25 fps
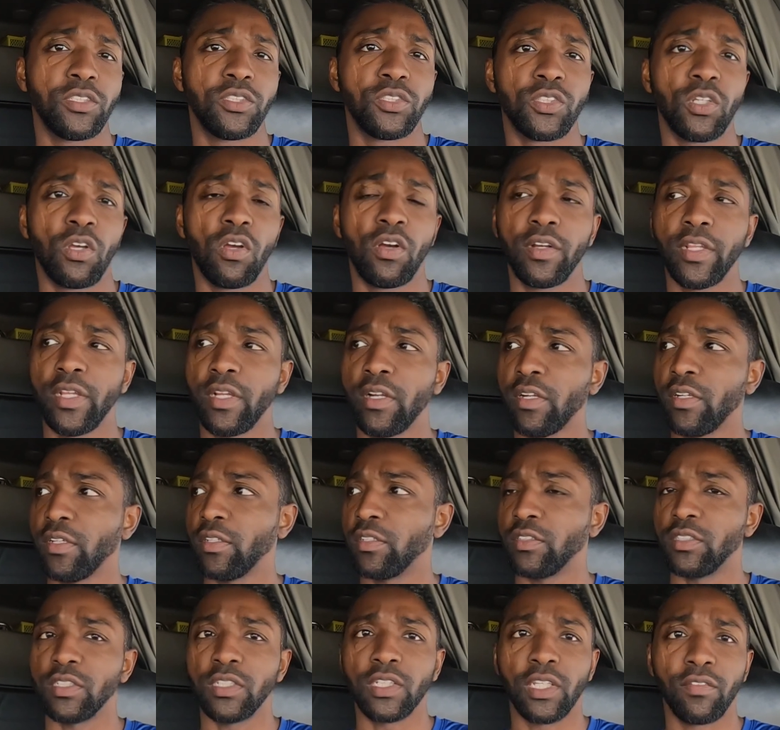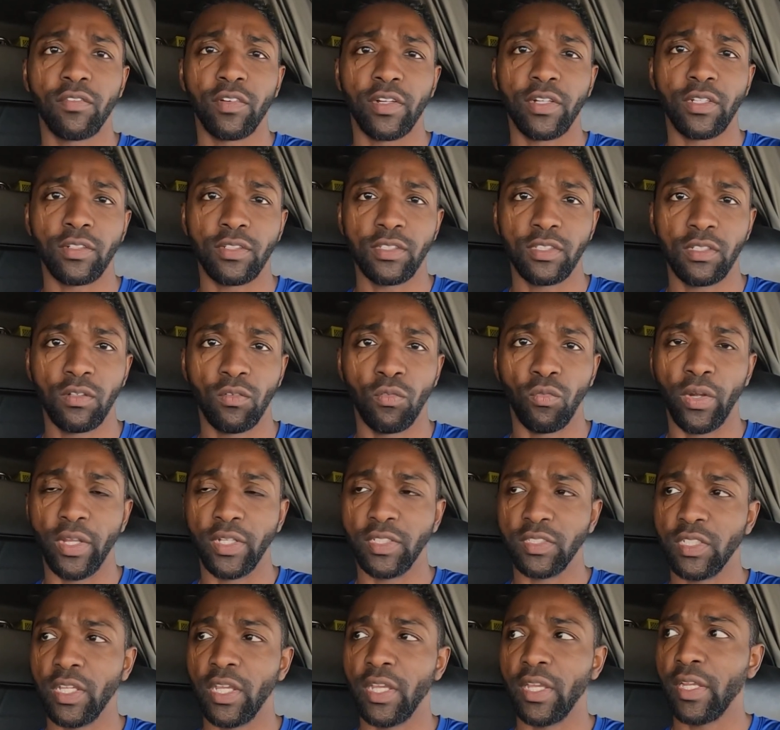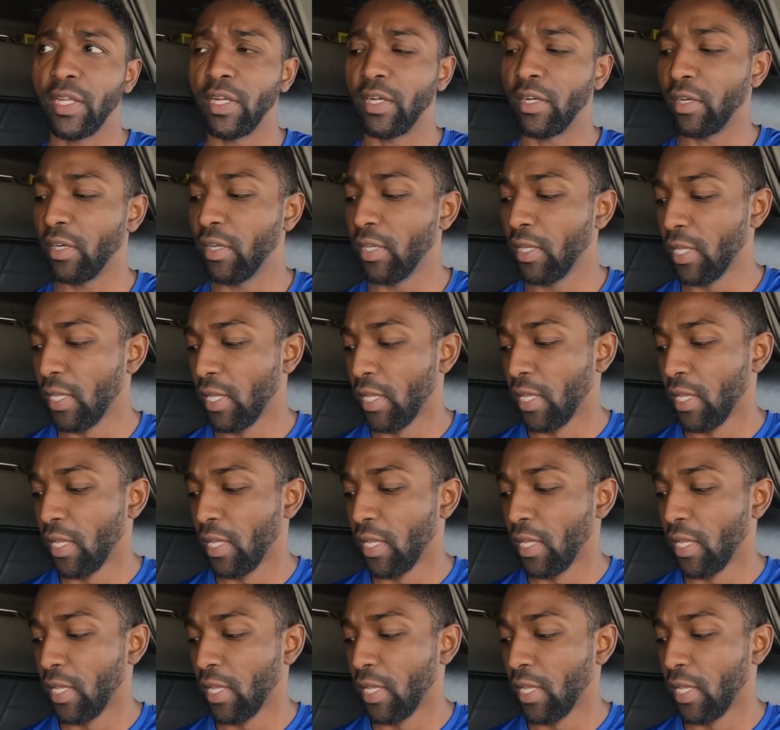that you saw in here, delivered it Wednesday here.